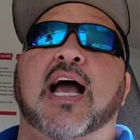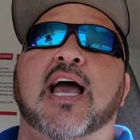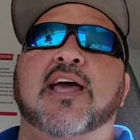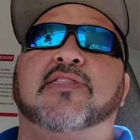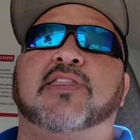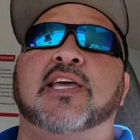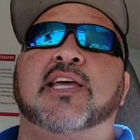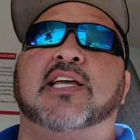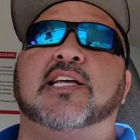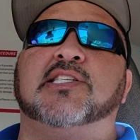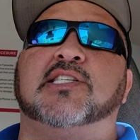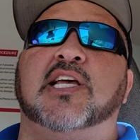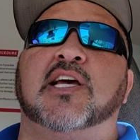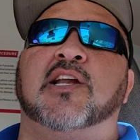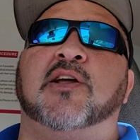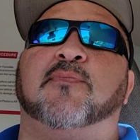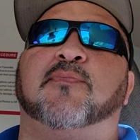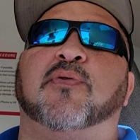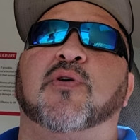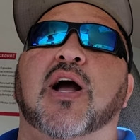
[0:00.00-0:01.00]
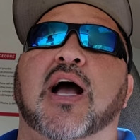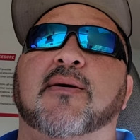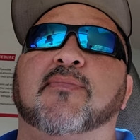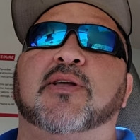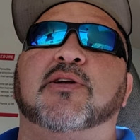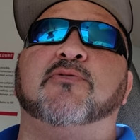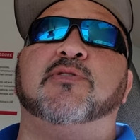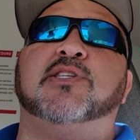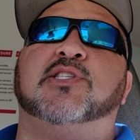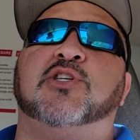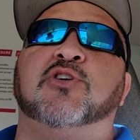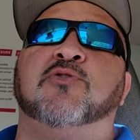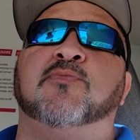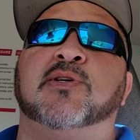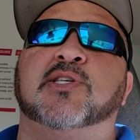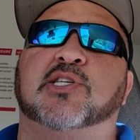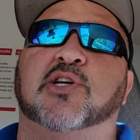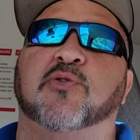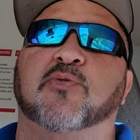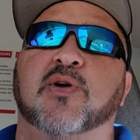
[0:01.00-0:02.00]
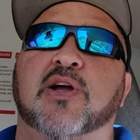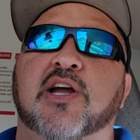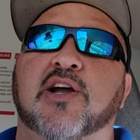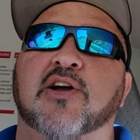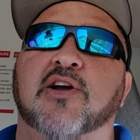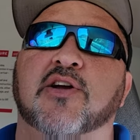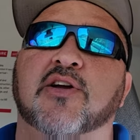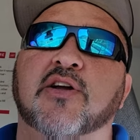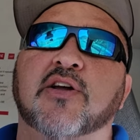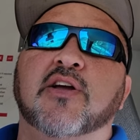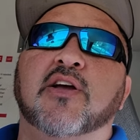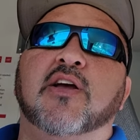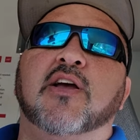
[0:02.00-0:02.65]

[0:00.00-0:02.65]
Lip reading: I think, is going to probably resume his career